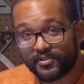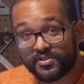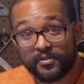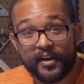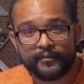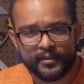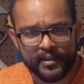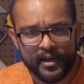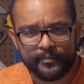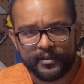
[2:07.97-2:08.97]
you still have the
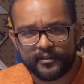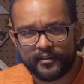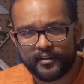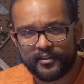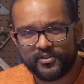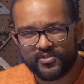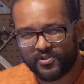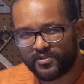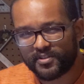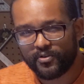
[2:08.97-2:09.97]
diamond, so
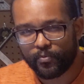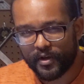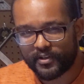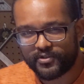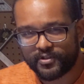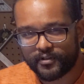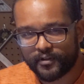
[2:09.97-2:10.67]
you're still rich.